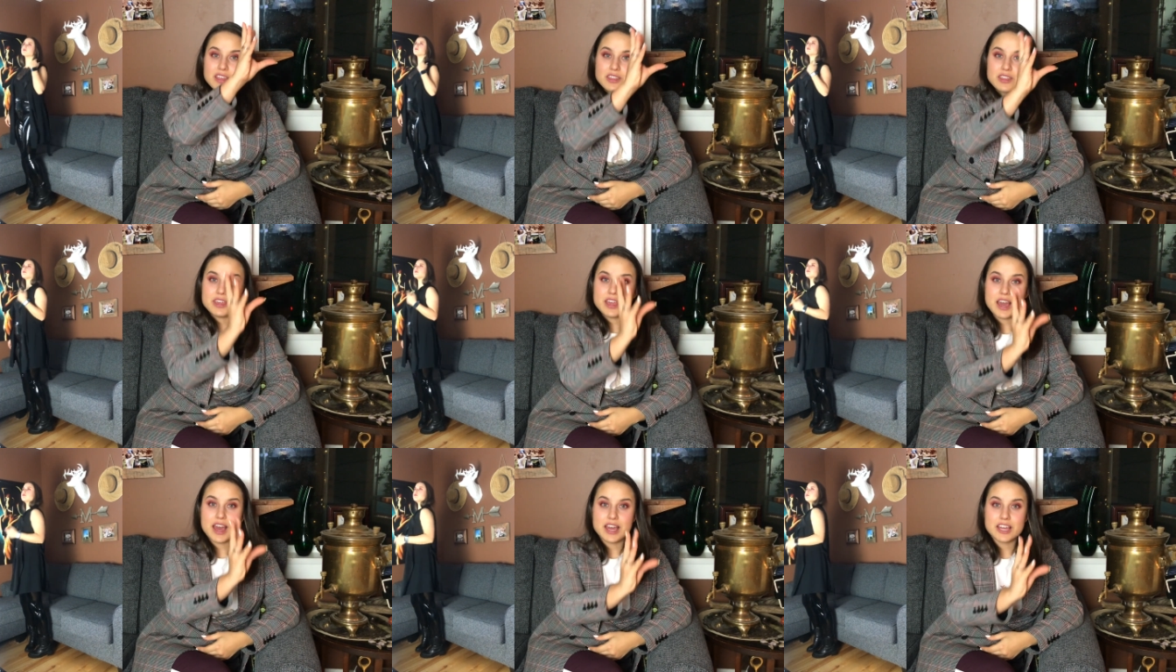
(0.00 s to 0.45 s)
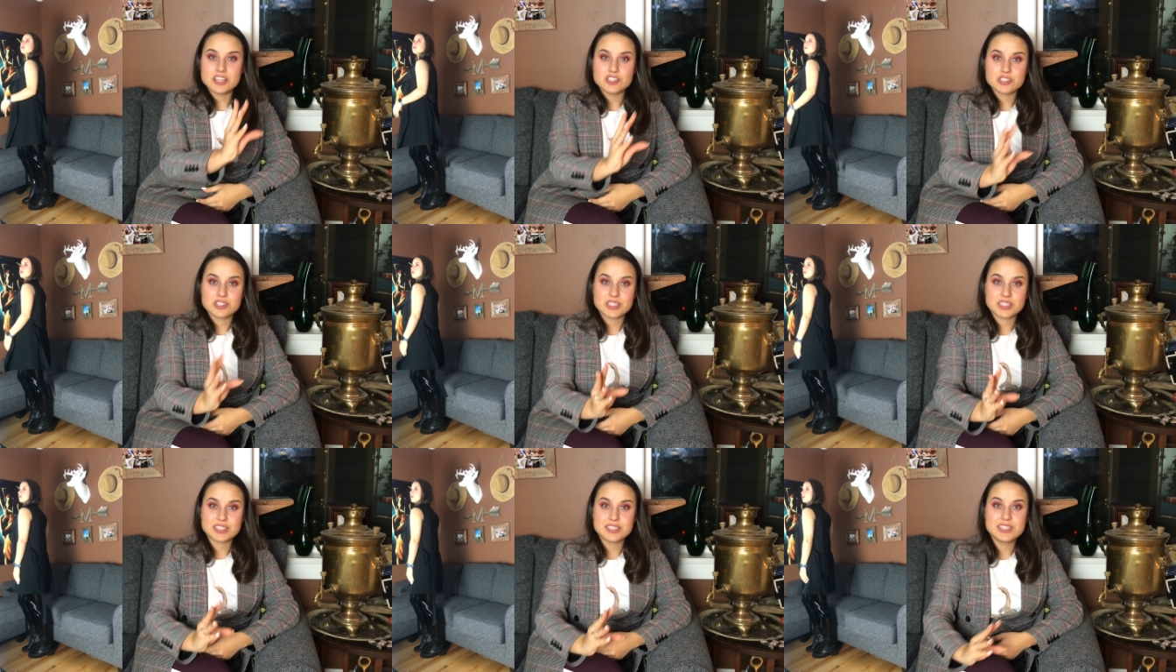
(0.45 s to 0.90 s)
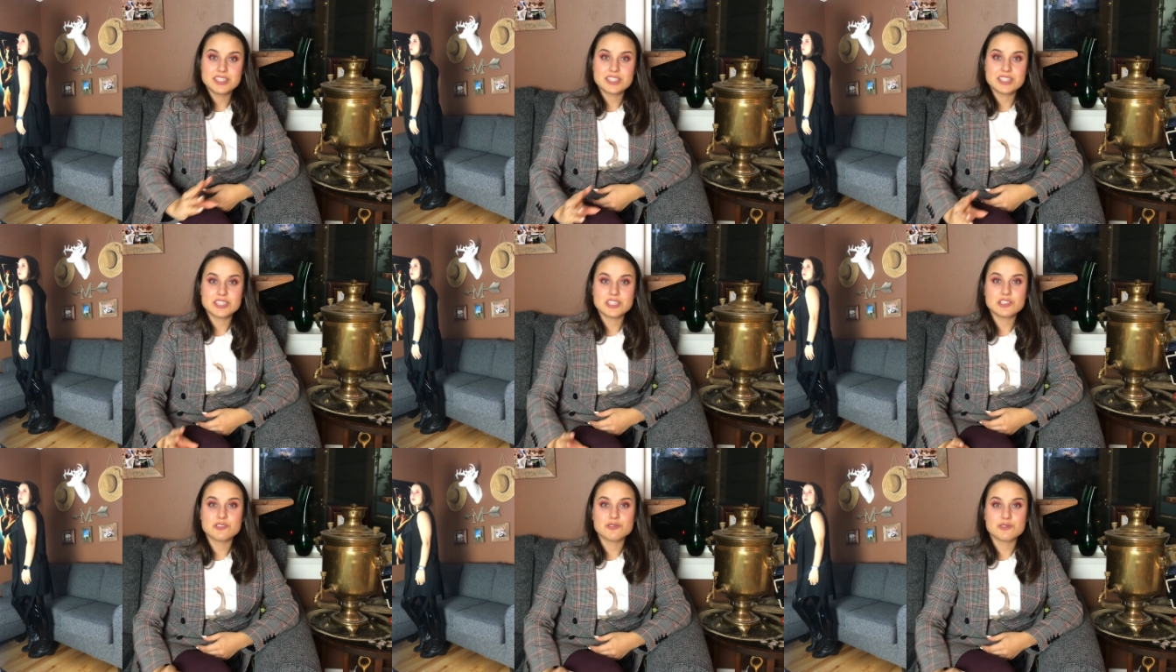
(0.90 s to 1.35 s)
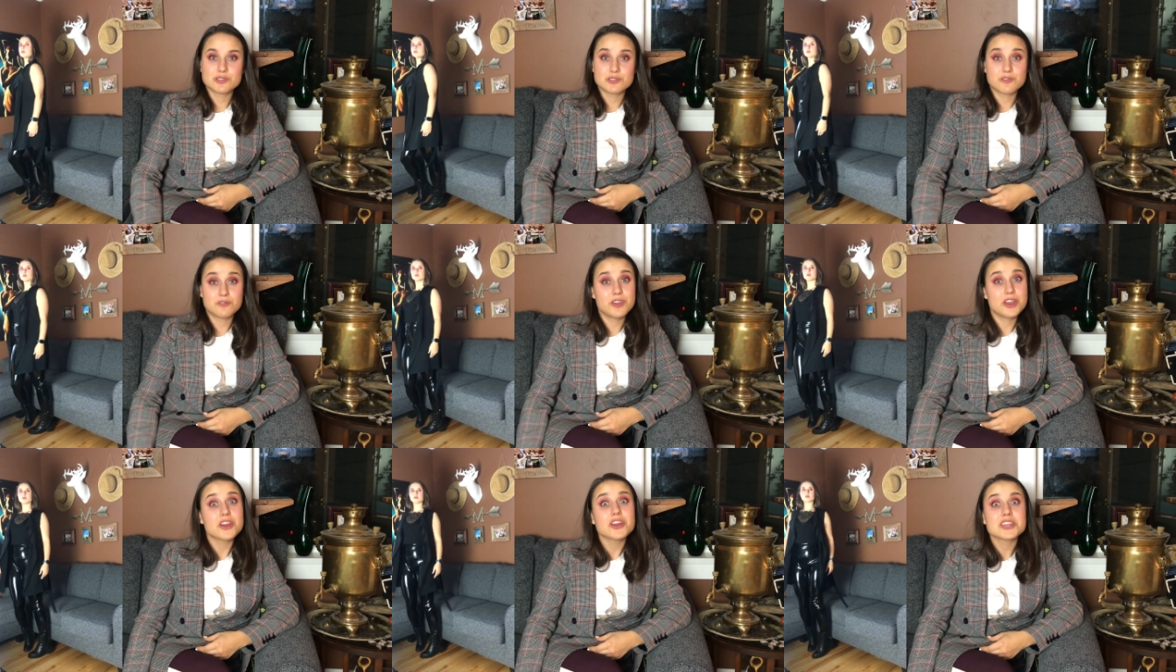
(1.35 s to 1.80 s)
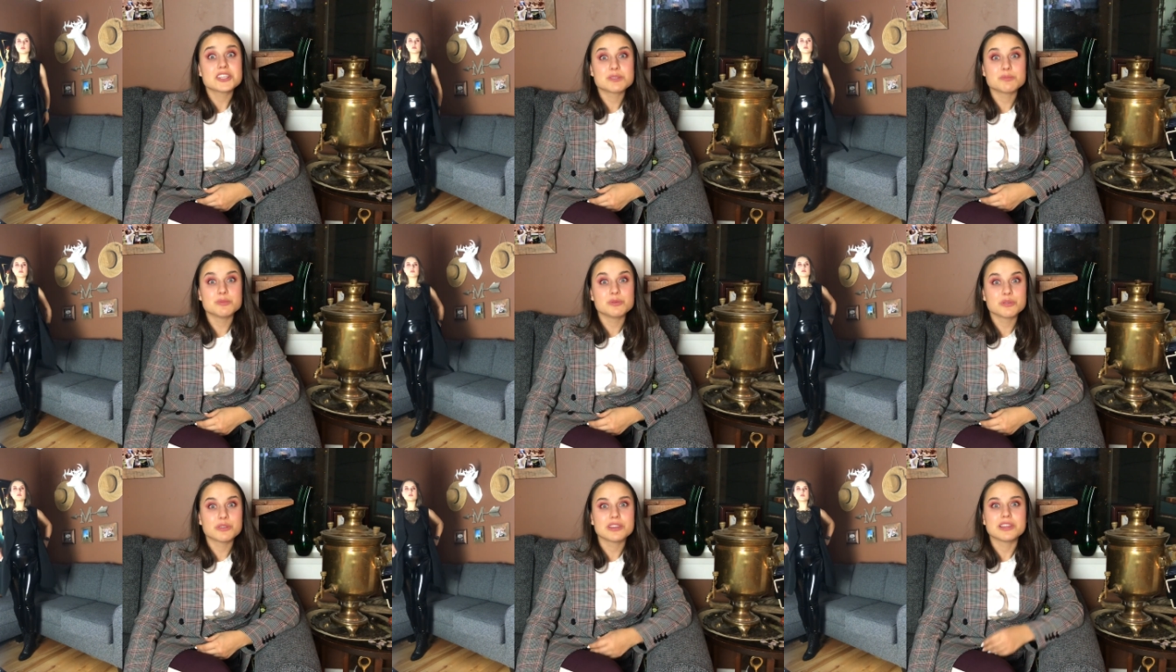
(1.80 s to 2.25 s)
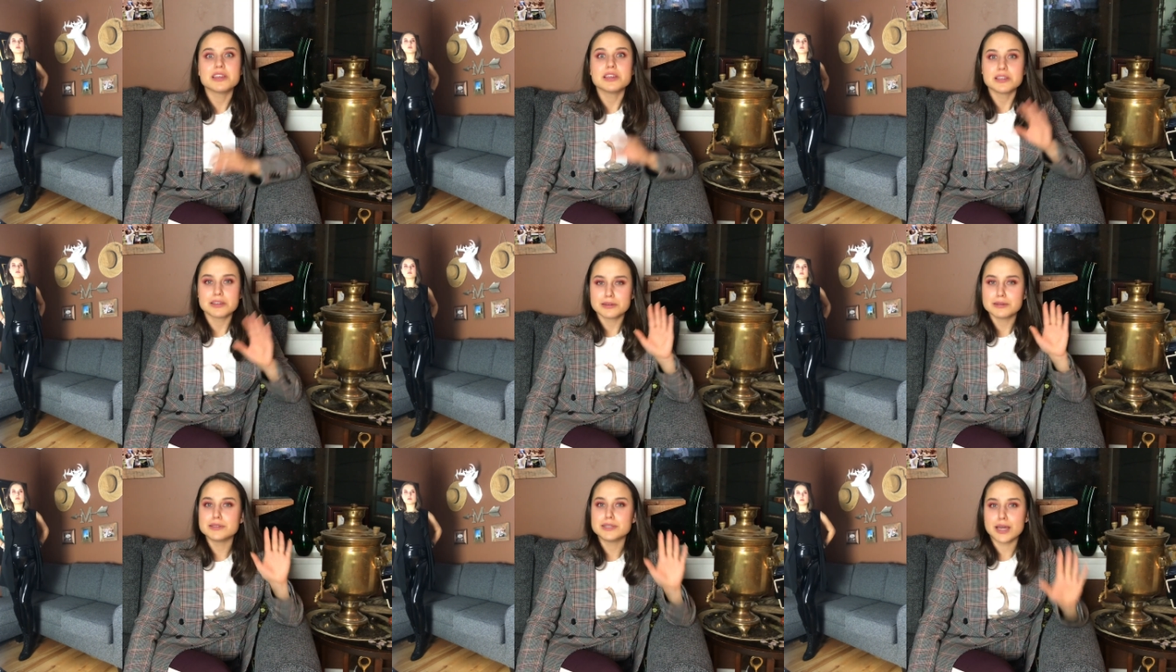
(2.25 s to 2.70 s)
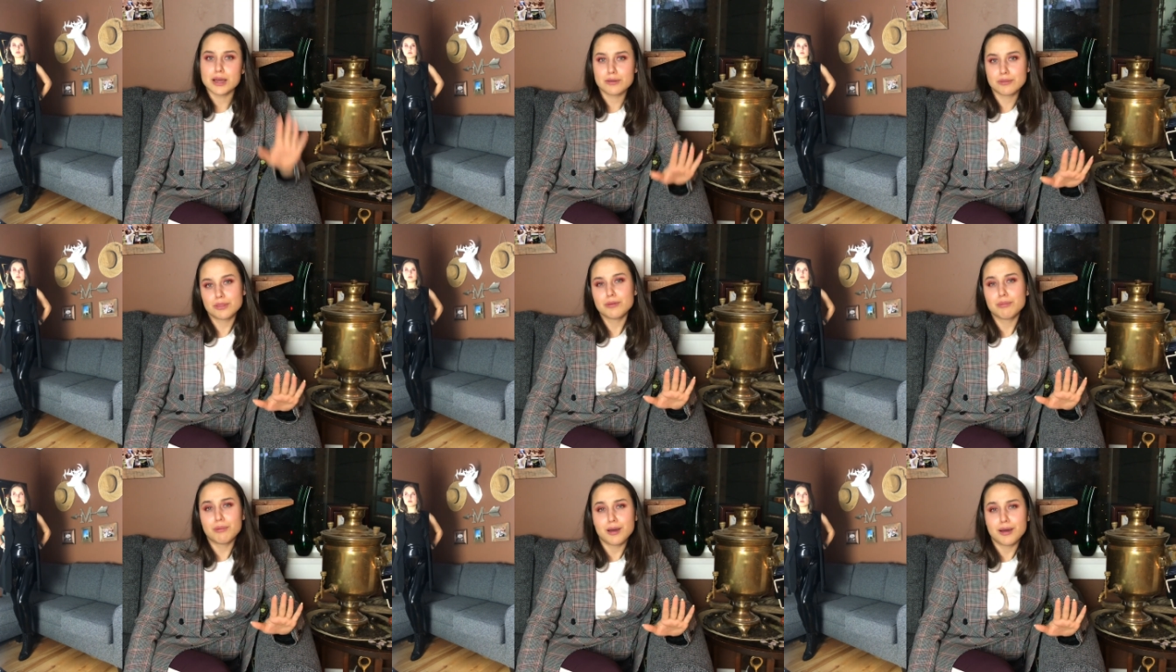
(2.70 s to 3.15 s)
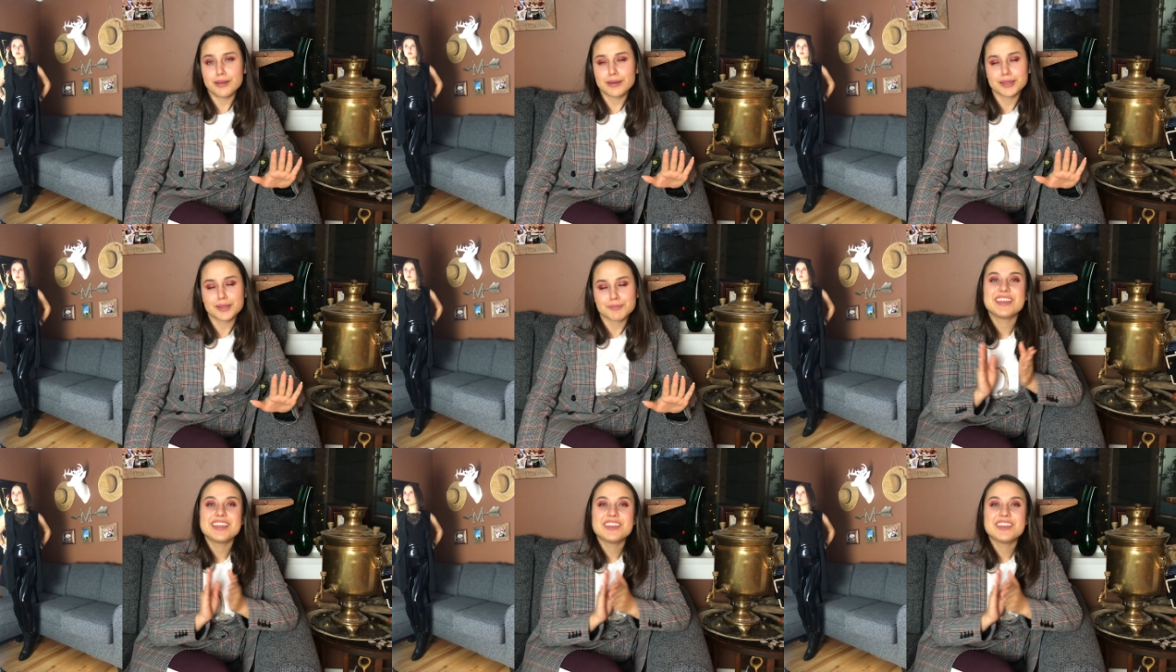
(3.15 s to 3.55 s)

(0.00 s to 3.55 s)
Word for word: the eye just continues very smoothly down the body.